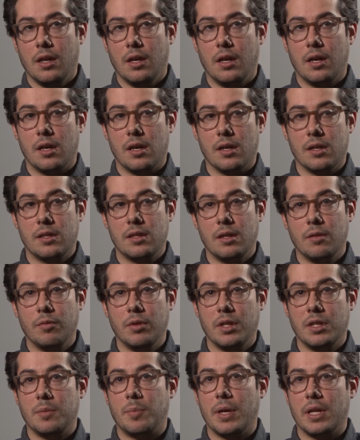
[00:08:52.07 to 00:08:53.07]
It
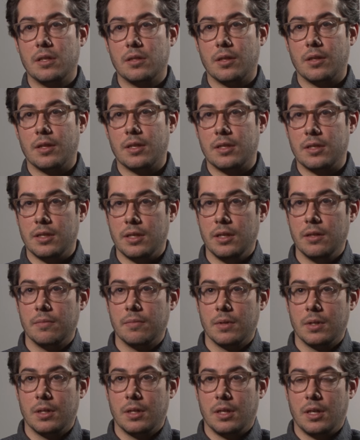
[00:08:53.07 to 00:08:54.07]
really depends on the scene.
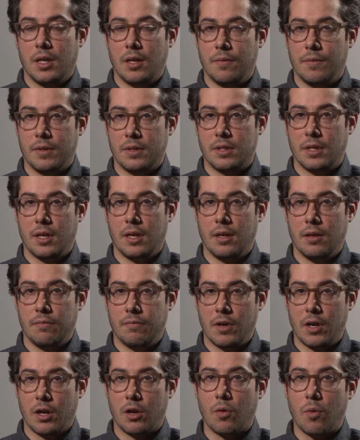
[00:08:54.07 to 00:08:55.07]
If it's a
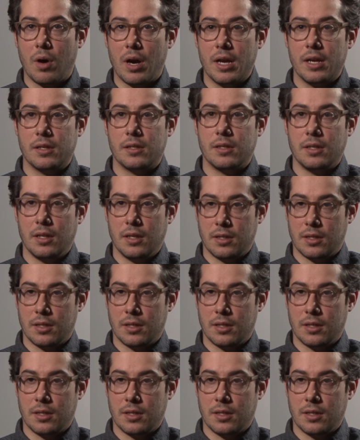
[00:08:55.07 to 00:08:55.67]
very quiet scene,